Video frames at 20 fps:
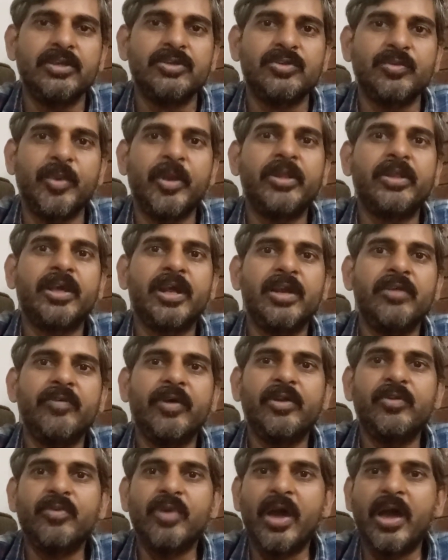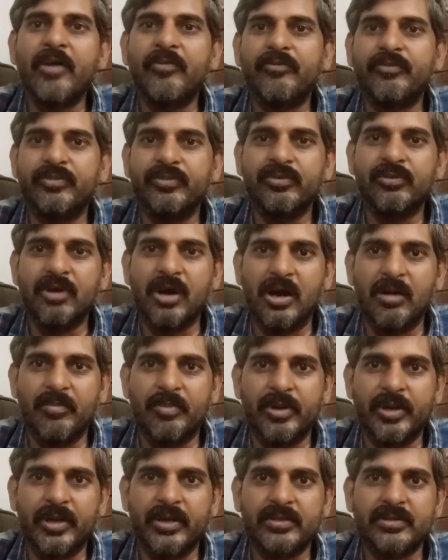So basically when you have few
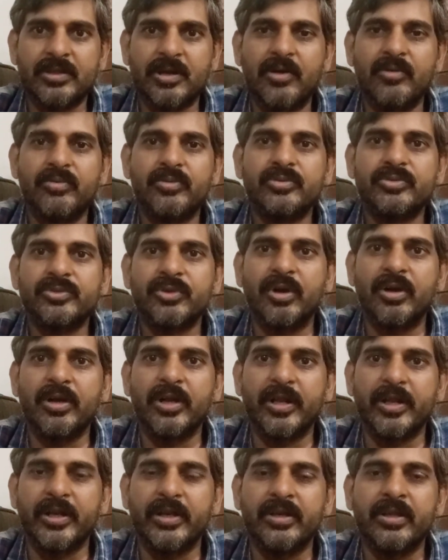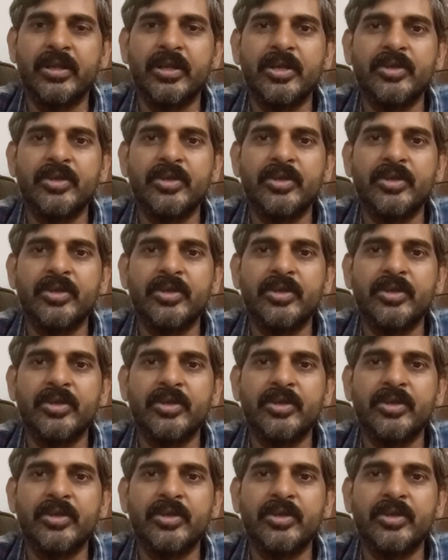components, how to solder it.